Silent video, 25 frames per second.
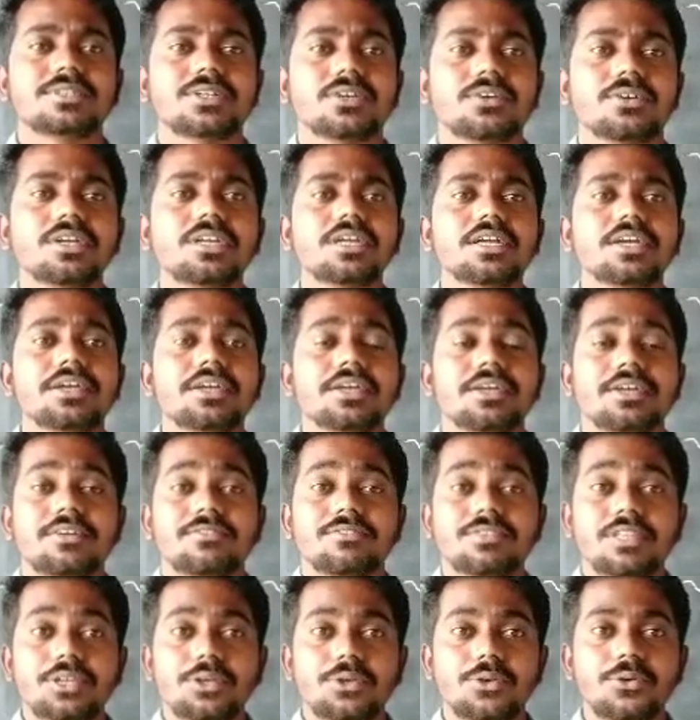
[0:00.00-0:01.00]
Okay,
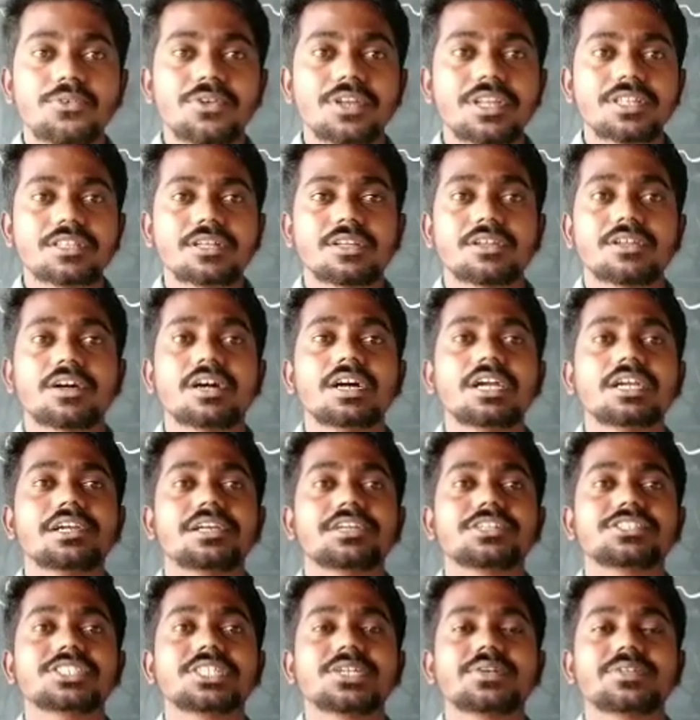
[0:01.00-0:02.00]
the UV rays are not
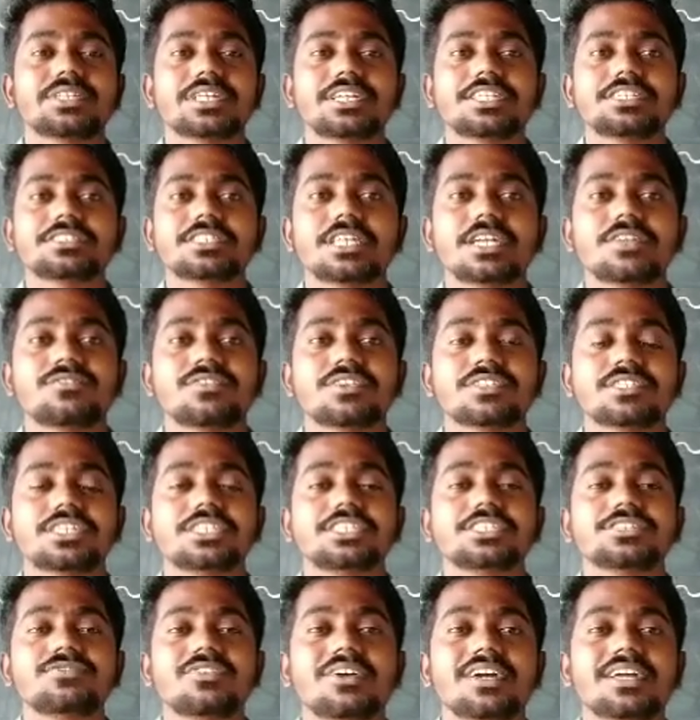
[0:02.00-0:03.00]
reaching the earth's surface. That
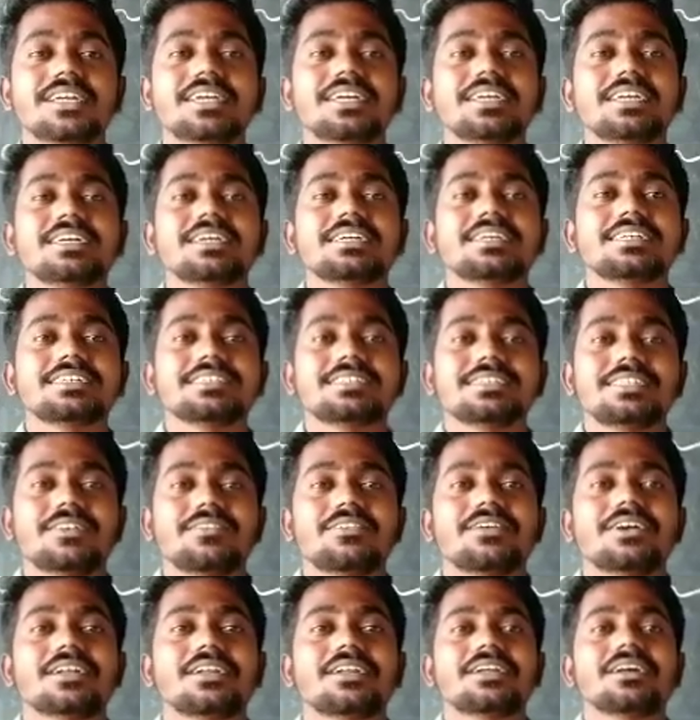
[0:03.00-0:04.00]
is why
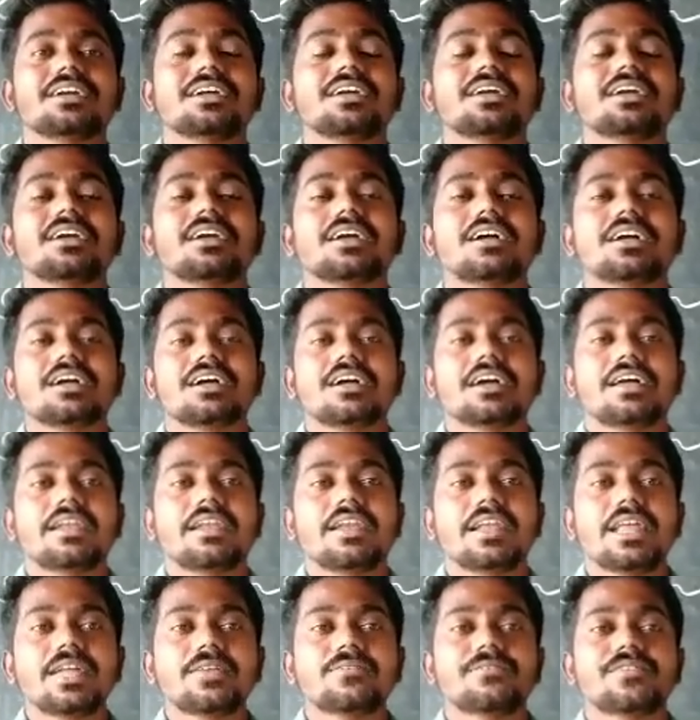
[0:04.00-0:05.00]
our
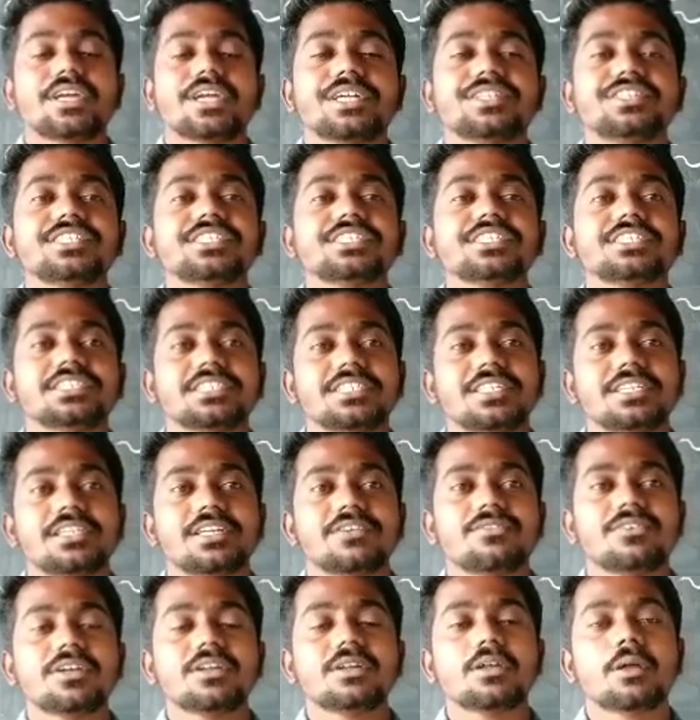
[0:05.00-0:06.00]
life exists in
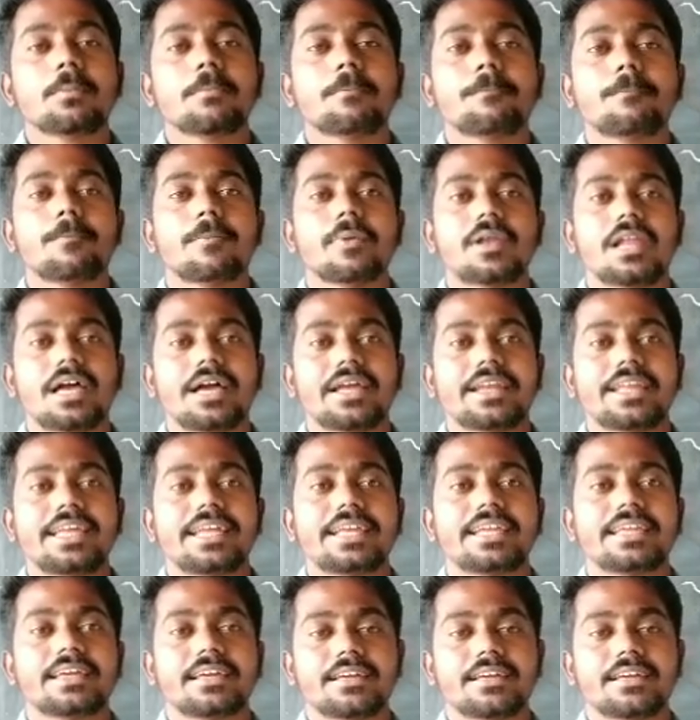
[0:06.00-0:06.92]
our planet.